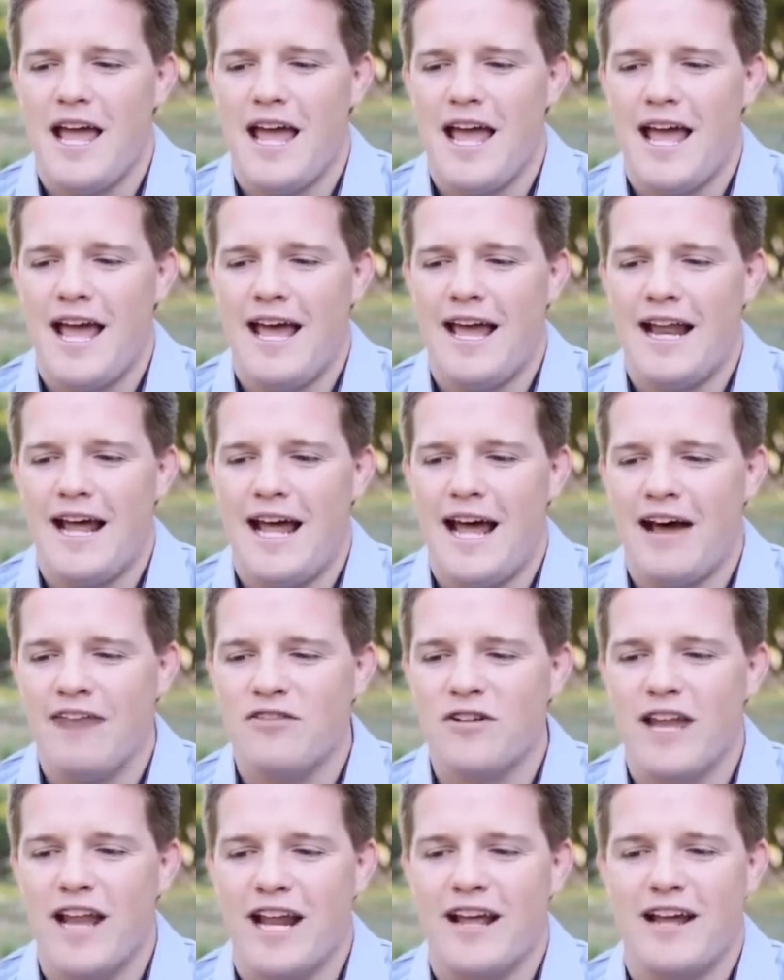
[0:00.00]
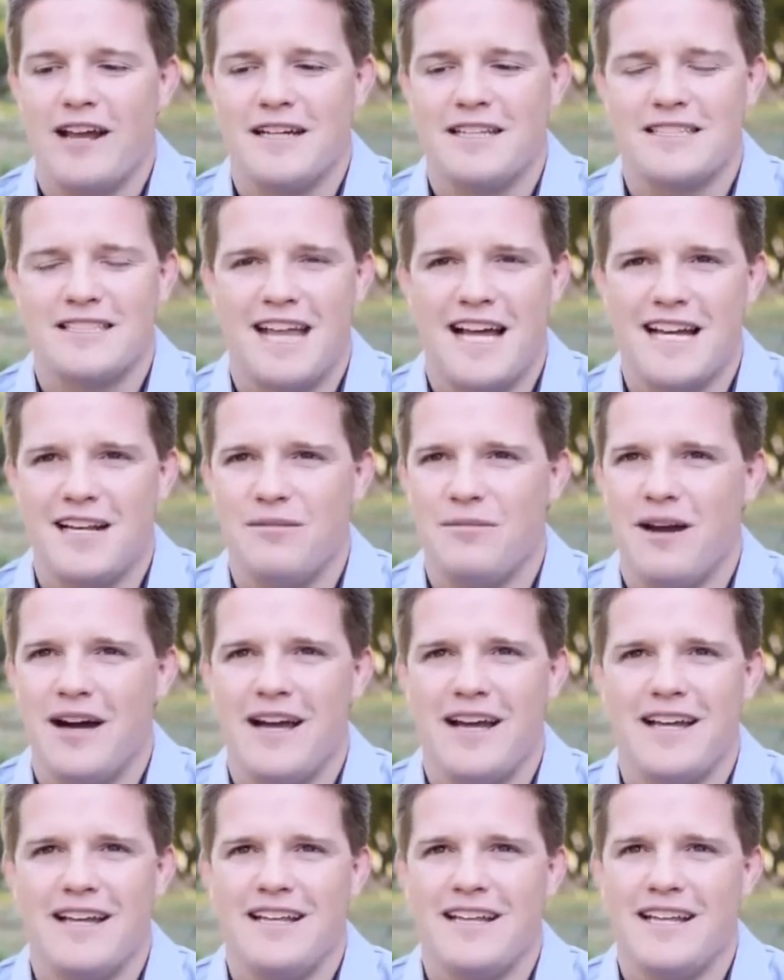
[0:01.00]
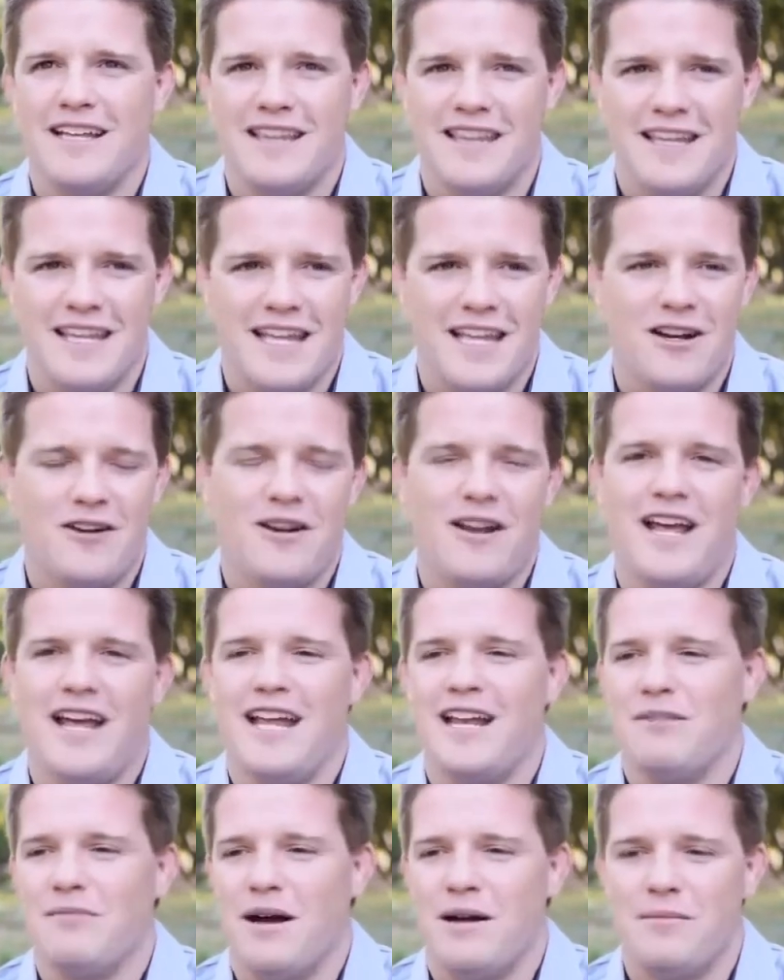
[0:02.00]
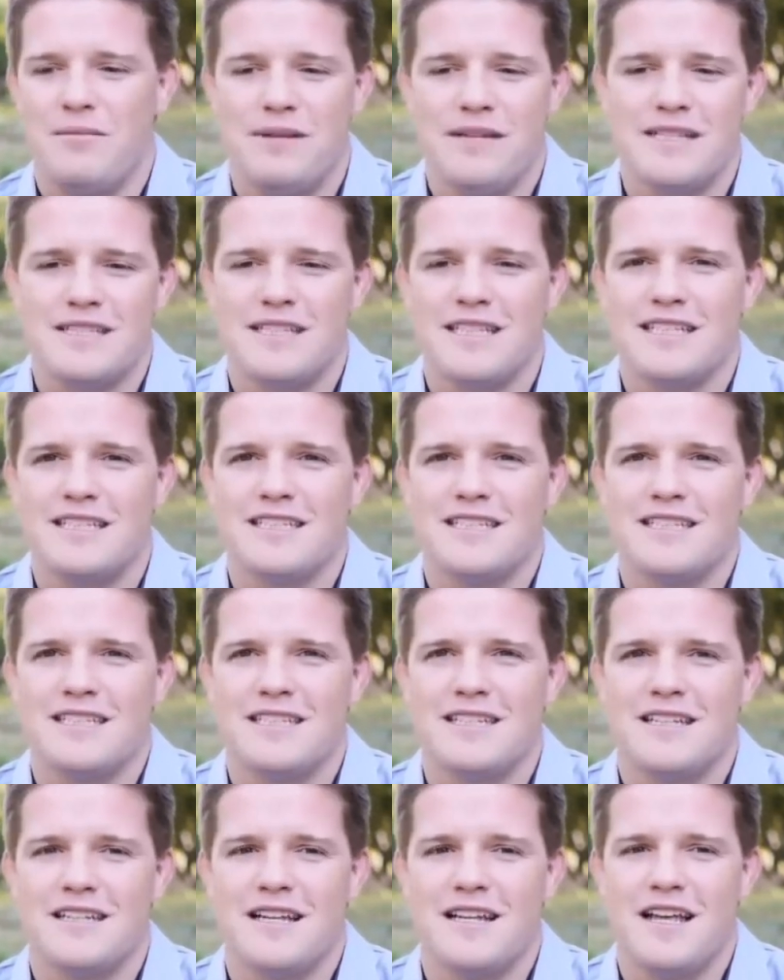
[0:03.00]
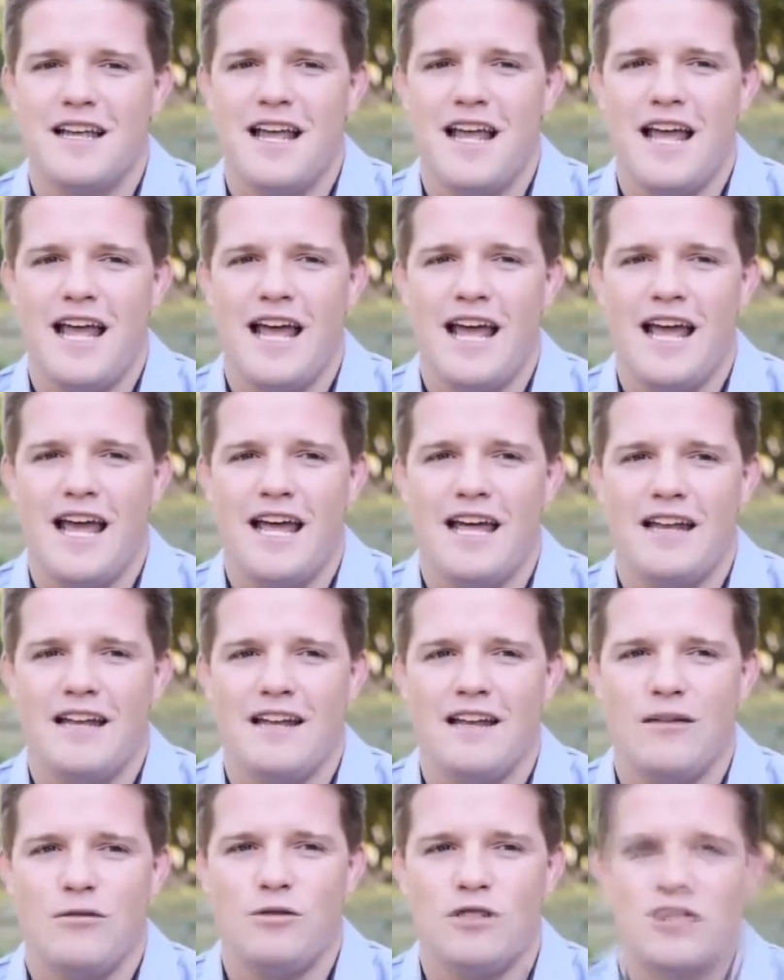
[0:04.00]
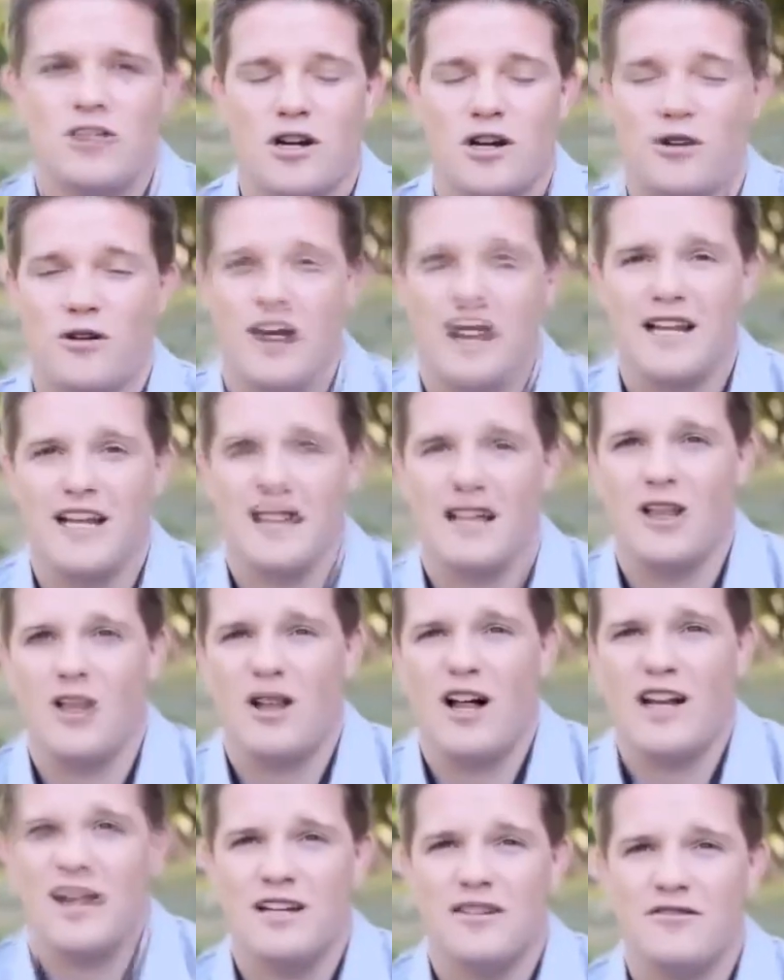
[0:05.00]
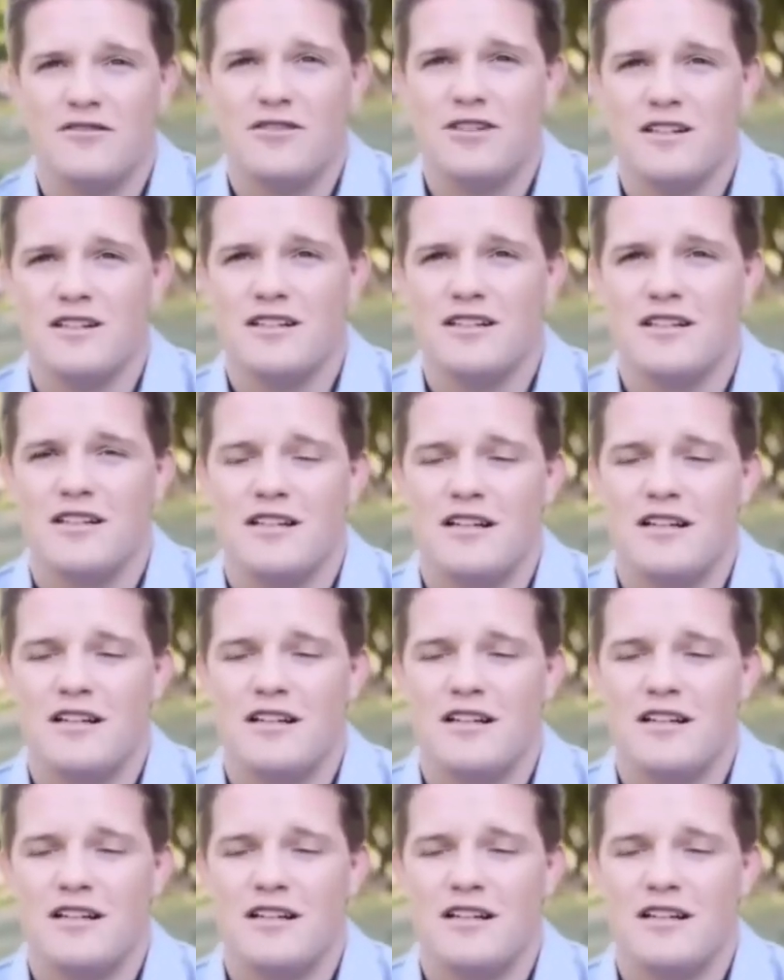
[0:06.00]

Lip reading: And after that, I got excited by the internet and by business. And we started creating a lot of different